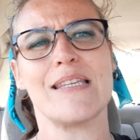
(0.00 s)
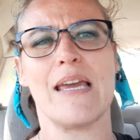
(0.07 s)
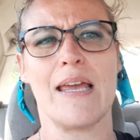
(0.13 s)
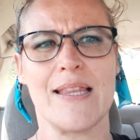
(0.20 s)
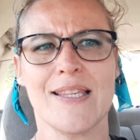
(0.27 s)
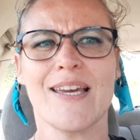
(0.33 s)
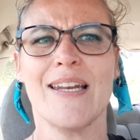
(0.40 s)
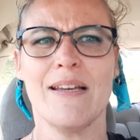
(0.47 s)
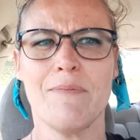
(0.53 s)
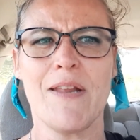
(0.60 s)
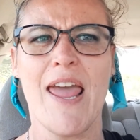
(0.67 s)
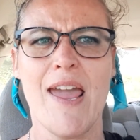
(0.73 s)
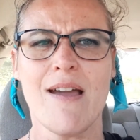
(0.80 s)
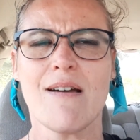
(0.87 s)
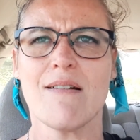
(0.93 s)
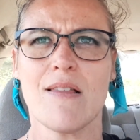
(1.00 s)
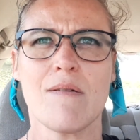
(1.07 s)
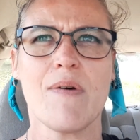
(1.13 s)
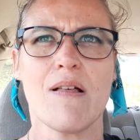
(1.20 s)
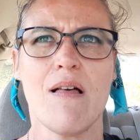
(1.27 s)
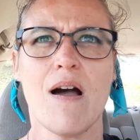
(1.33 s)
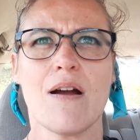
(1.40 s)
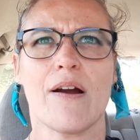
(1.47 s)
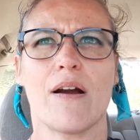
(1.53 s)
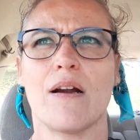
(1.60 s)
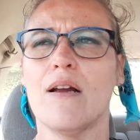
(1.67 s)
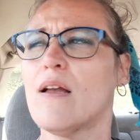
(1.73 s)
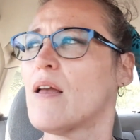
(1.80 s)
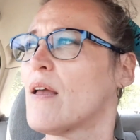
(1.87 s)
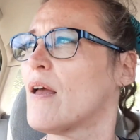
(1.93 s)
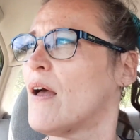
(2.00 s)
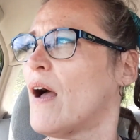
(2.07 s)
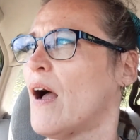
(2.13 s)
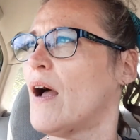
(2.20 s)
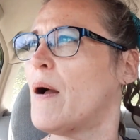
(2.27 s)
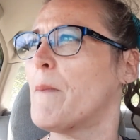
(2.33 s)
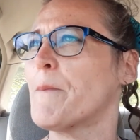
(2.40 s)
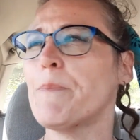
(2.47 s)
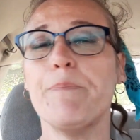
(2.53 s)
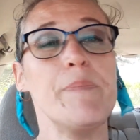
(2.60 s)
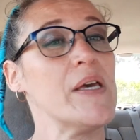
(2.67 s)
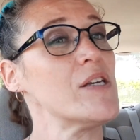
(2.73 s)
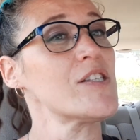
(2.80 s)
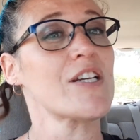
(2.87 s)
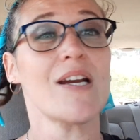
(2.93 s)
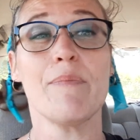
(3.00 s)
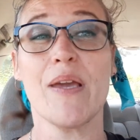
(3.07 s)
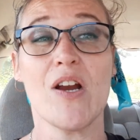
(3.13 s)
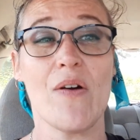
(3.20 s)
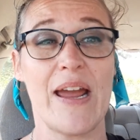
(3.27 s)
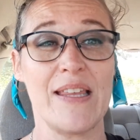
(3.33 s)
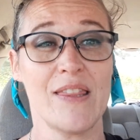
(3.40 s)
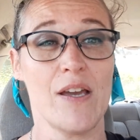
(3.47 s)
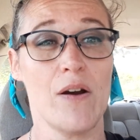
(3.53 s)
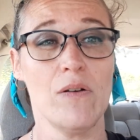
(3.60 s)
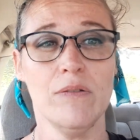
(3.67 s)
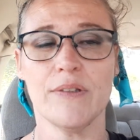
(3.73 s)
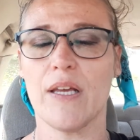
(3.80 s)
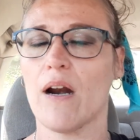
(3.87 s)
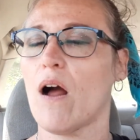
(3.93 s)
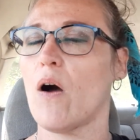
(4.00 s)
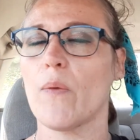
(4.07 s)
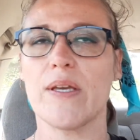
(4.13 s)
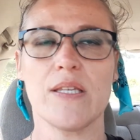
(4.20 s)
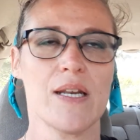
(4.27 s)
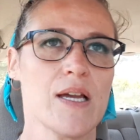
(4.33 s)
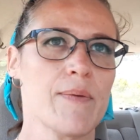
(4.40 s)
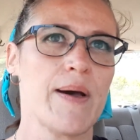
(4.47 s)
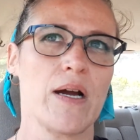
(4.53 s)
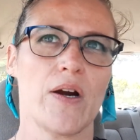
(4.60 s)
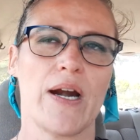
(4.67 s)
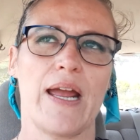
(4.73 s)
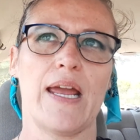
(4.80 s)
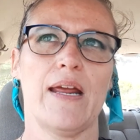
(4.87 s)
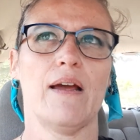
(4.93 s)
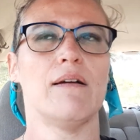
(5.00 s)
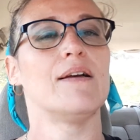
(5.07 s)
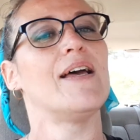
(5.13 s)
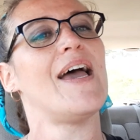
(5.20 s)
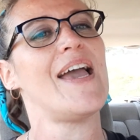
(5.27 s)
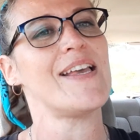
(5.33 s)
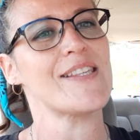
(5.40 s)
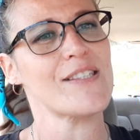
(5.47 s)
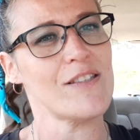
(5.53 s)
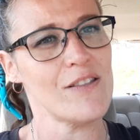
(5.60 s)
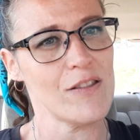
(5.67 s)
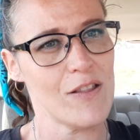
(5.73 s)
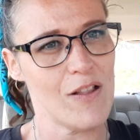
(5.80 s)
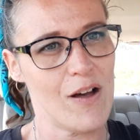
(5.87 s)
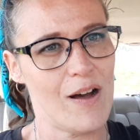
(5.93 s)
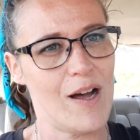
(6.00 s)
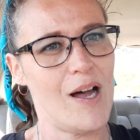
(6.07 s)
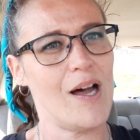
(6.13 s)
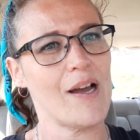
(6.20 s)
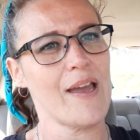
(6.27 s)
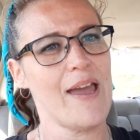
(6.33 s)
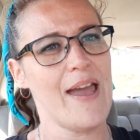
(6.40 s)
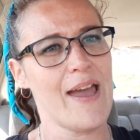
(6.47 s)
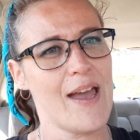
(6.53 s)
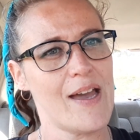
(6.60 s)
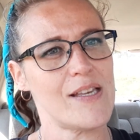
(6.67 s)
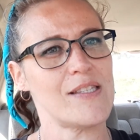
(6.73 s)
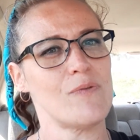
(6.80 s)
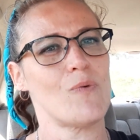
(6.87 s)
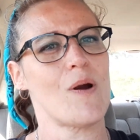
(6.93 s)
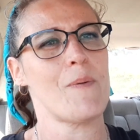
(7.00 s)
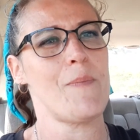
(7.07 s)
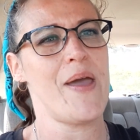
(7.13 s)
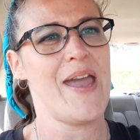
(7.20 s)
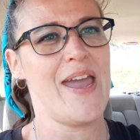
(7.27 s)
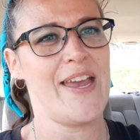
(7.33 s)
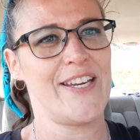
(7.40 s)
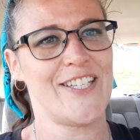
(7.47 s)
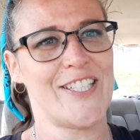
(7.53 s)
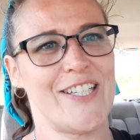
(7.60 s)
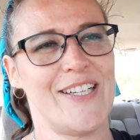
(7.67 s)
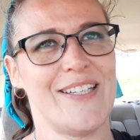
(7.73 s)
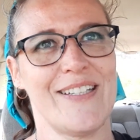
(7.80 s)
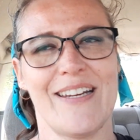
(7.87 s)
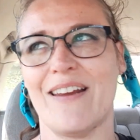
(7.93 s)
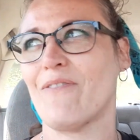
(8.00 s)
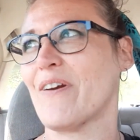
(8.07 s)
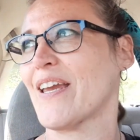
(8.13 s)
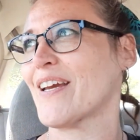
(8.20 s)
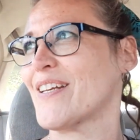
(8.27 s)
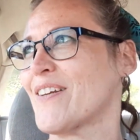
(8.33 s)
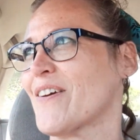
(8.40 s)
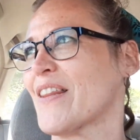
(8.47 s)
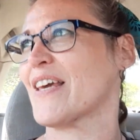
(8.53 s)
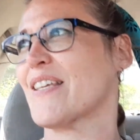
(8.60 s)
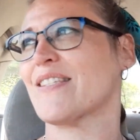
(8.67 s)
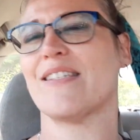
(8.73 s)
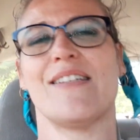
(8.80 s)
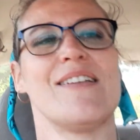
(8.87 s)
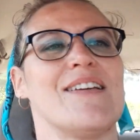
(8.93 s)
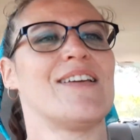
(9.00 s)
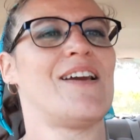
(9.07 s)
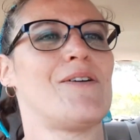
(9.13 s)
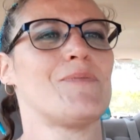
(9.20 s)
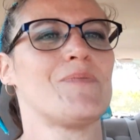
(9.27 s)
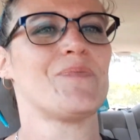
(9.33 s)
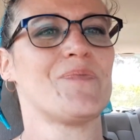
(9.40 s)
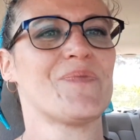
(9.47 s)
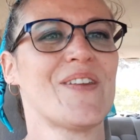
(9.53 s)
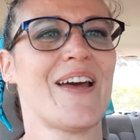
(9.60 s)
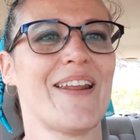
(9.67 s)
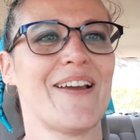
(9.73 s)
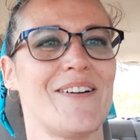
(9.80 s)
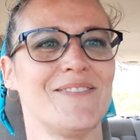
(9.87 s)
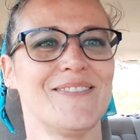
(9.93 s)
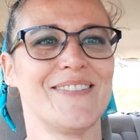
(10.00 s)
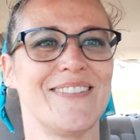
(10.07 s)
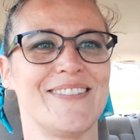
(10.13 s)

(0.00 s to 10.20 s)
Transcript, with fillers: it's gonna take a little bit longer. Um, meals are gonna be great though; they're always gonna come out great as long as we're patient and we can do this. Oh, gotta go.